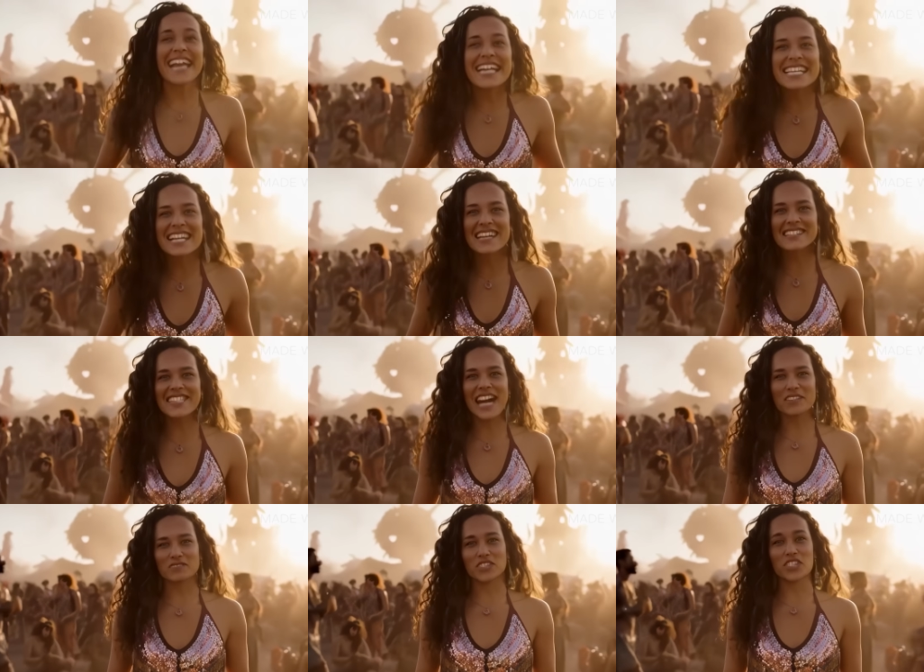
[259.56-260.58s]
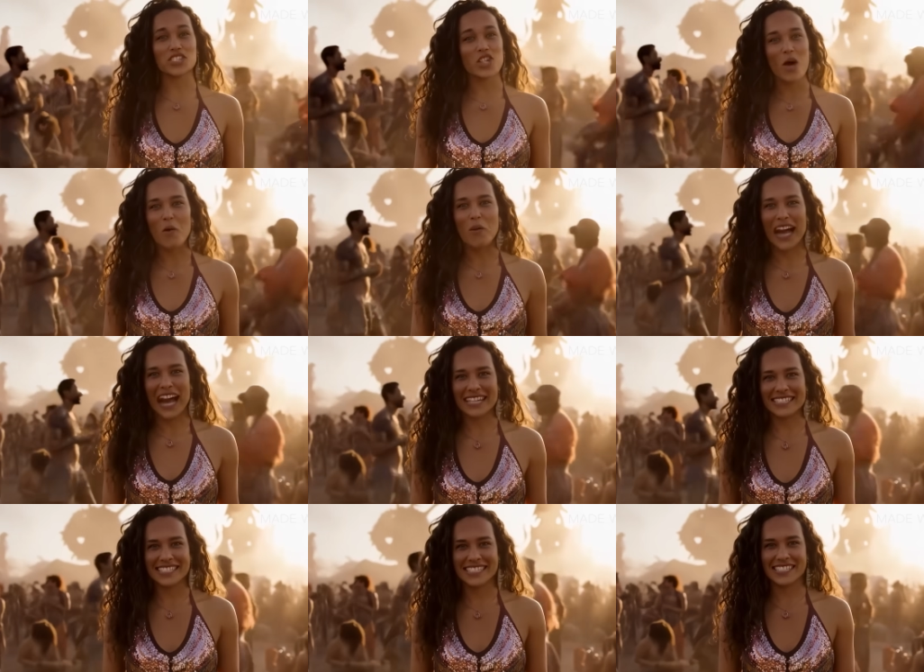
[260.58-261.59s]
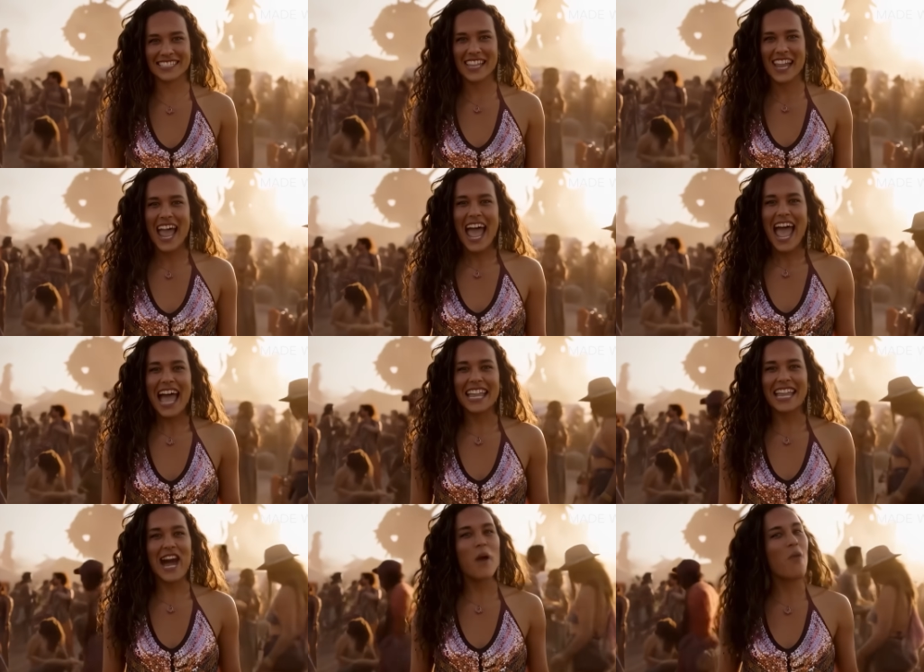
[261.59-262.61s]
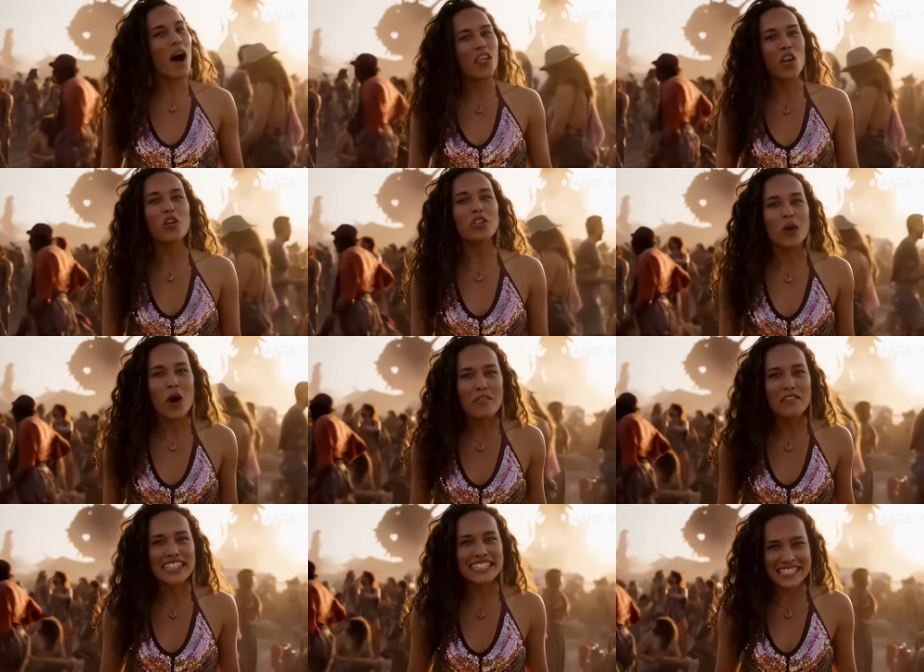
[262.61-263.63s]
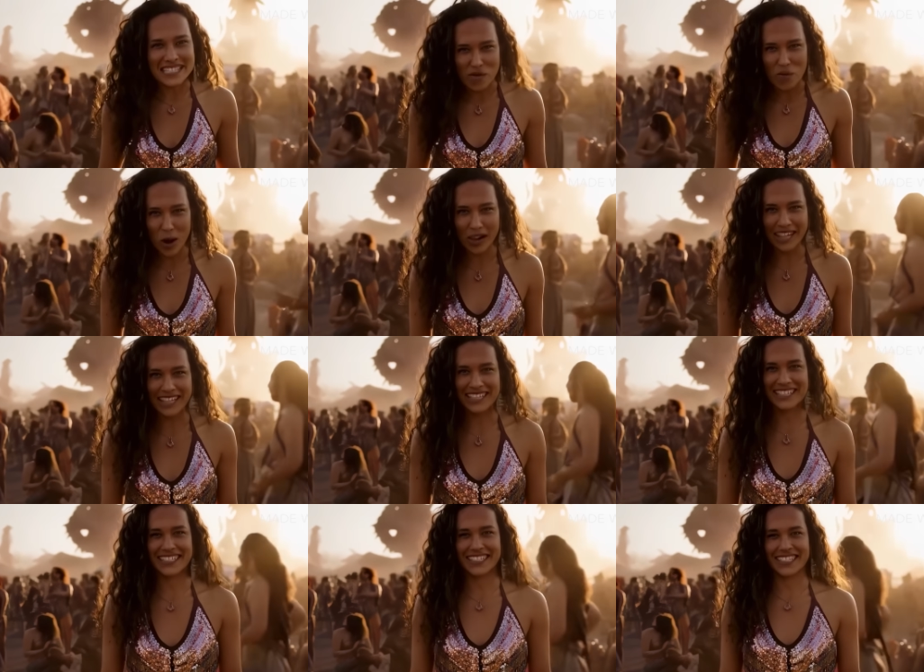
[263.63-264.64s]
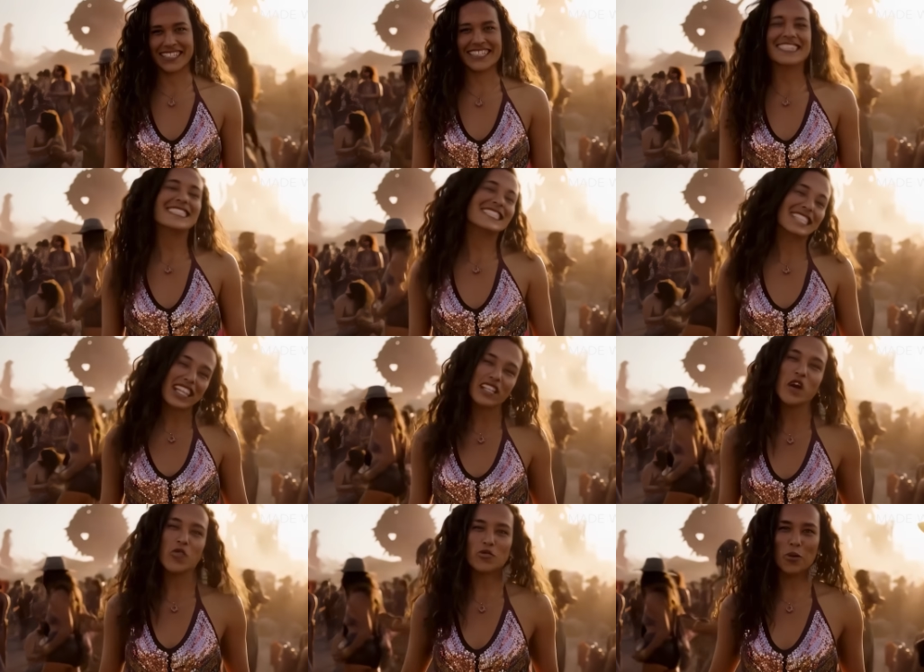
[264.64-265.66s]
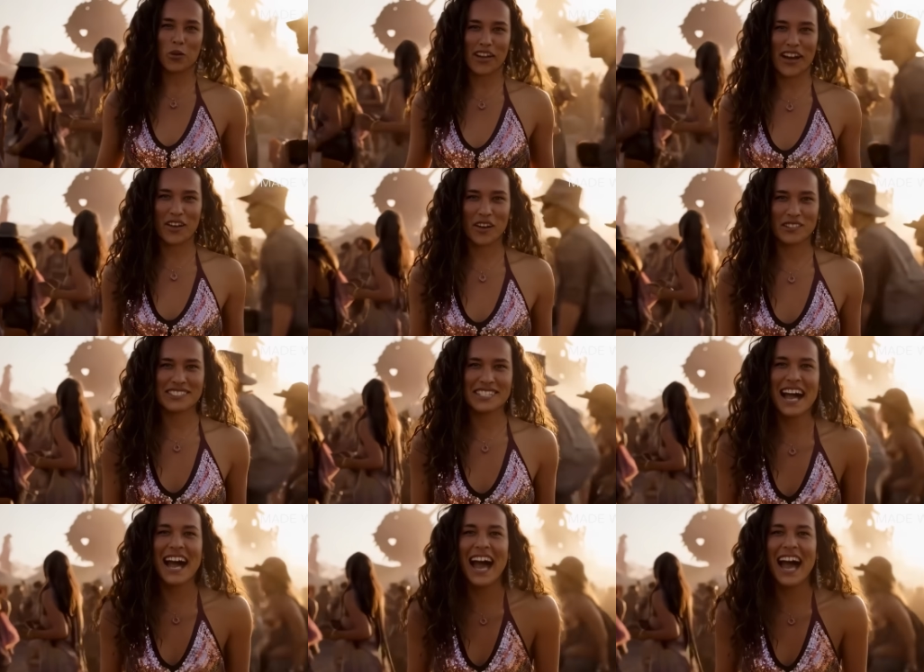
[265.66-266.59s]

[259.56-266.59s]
10 years after the Chernobyl accident, and am I the only one that's disappointed? Still no superheroes.